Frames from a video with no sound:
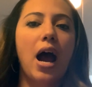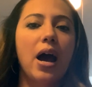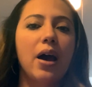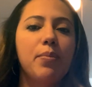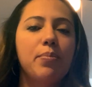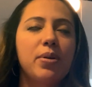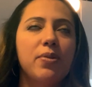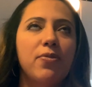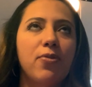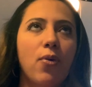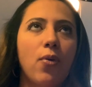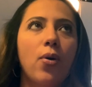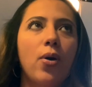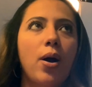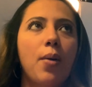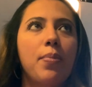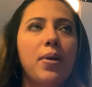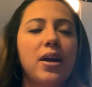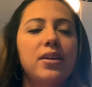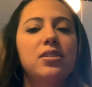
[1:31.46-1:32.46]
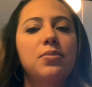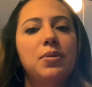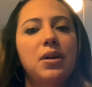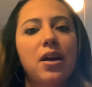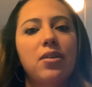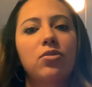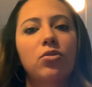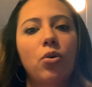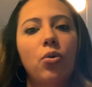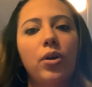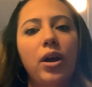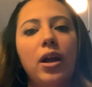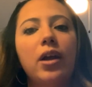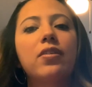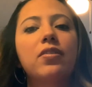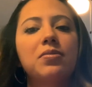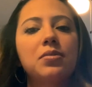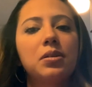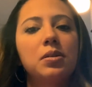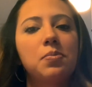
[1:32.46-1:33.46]
before applying to PA school and getting
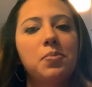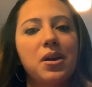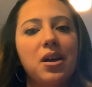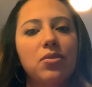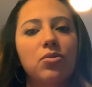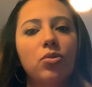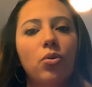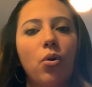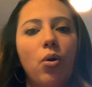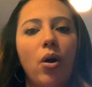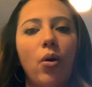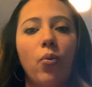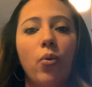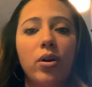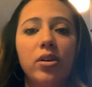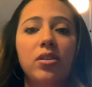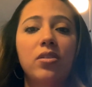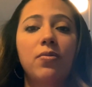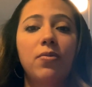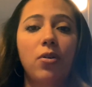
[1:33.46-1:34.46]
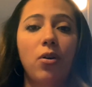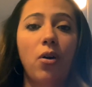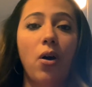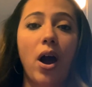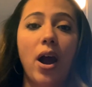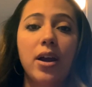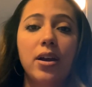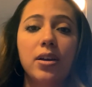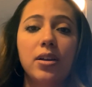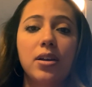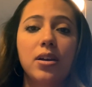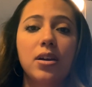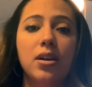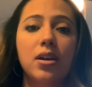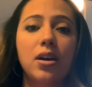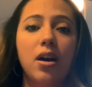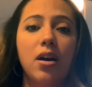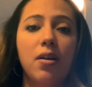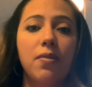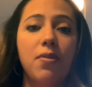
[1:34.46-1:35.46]
accepted into PA school, I worked in a
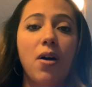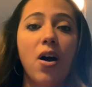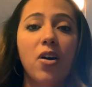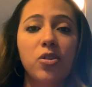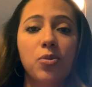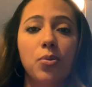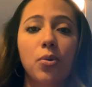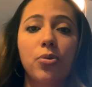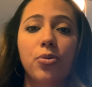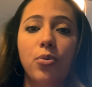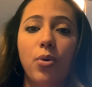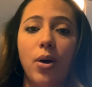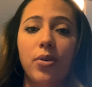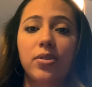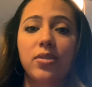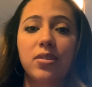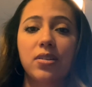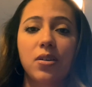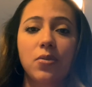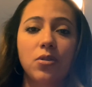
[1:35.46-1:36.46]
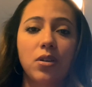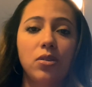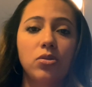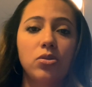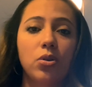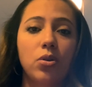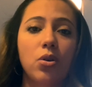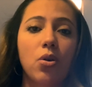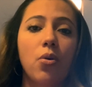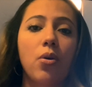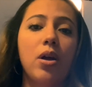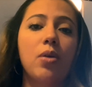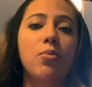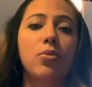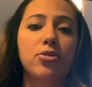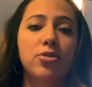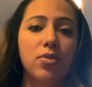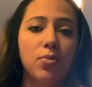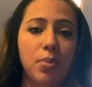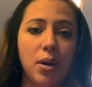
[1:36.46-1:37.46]
variety of hospitals throughout the city of San Antonio, and
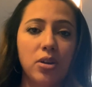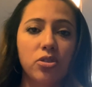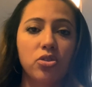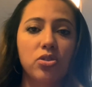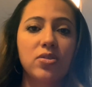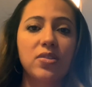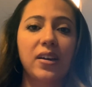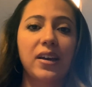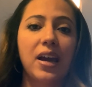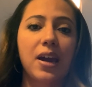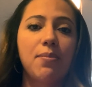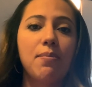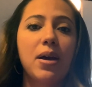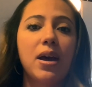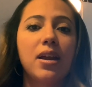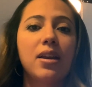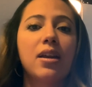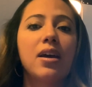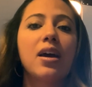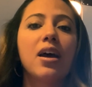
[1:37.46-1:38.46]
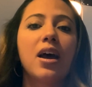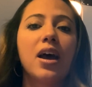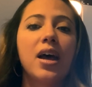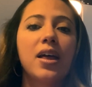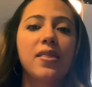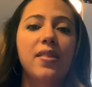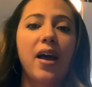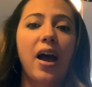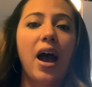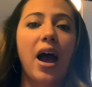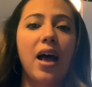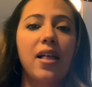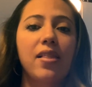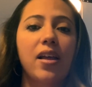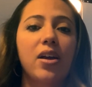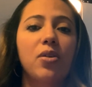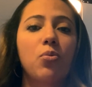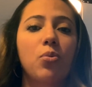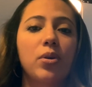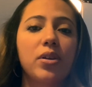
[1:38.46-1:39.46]
most of the patients that came in that had
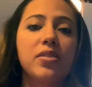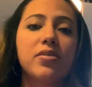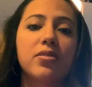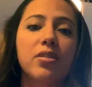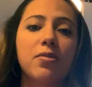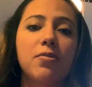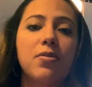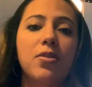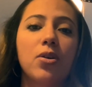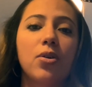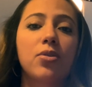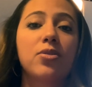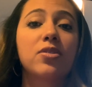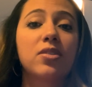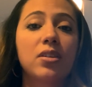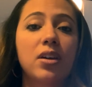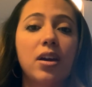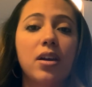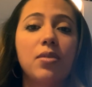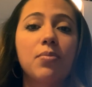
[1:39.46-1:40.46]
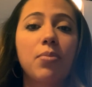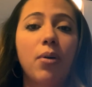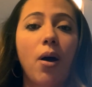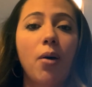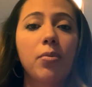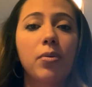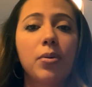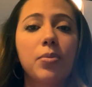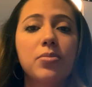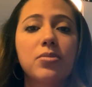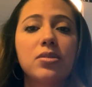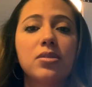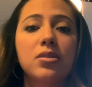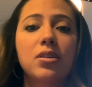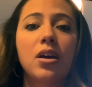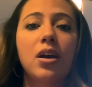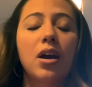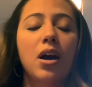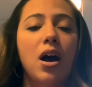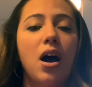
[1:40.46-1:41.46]
like really severe skin problems,
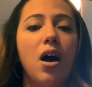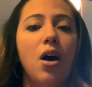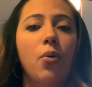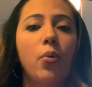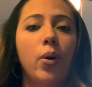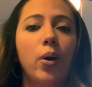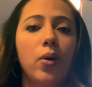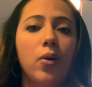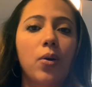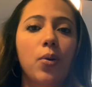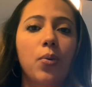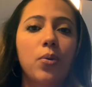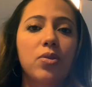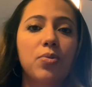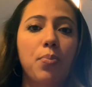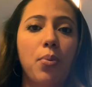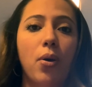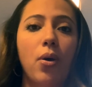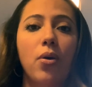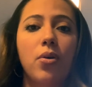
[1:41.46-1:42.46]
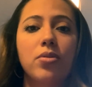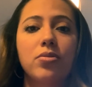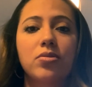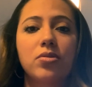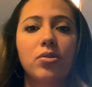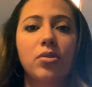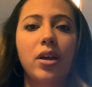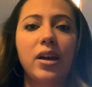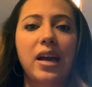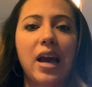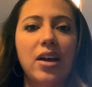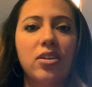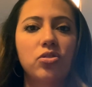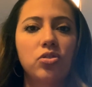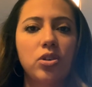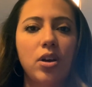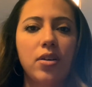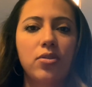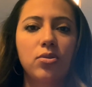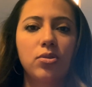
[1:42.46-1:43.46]
whether it was burns or like
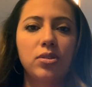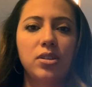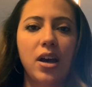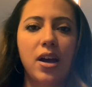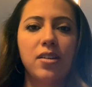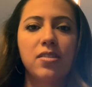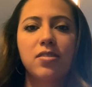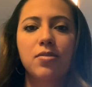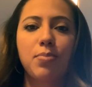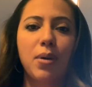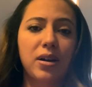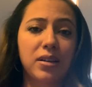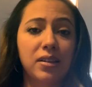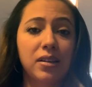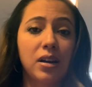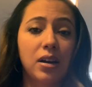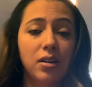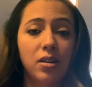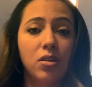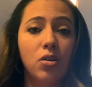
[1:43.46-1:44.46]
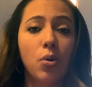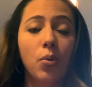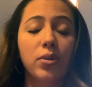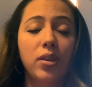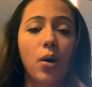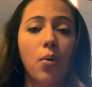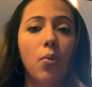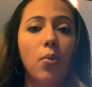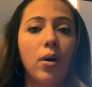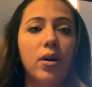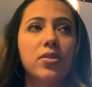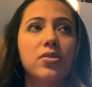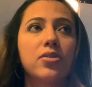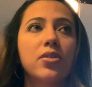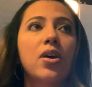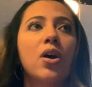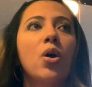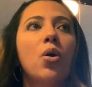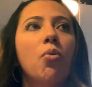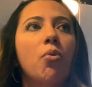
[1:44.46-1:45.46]
SJS or TENS, back then I didn't know what that
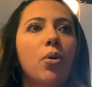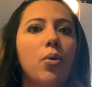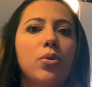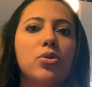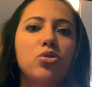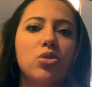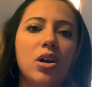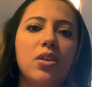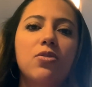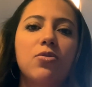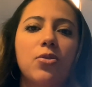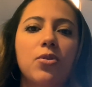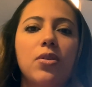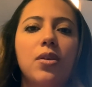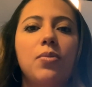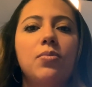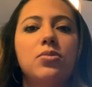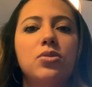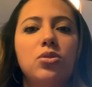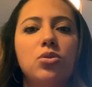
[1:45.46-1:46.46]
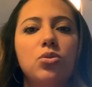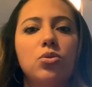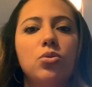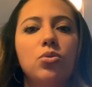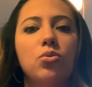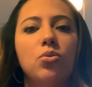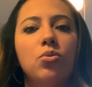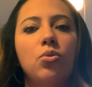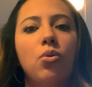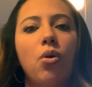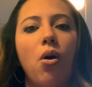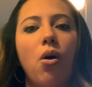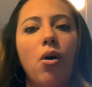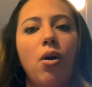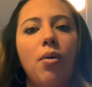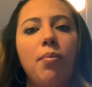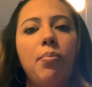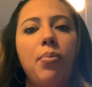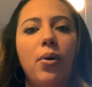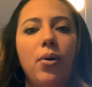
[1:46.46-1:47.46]
was, we would transfer them to
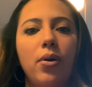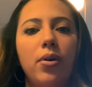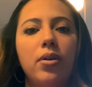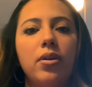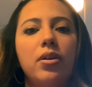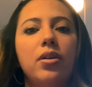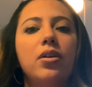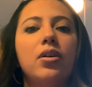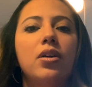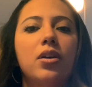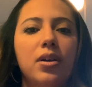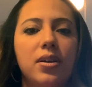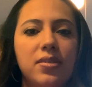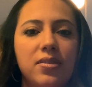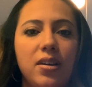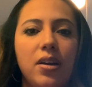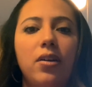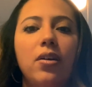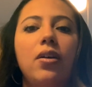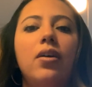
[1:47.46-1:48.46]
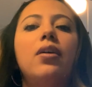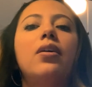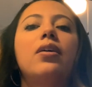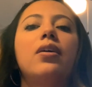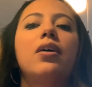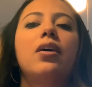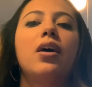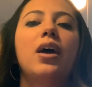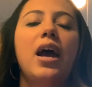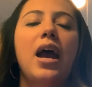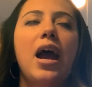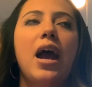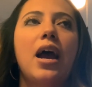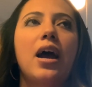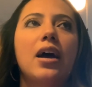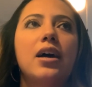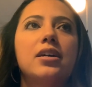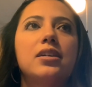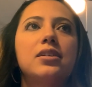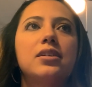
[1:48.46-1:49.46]
our burn center.
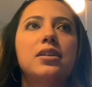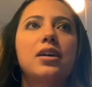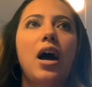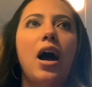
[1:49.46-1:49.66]
And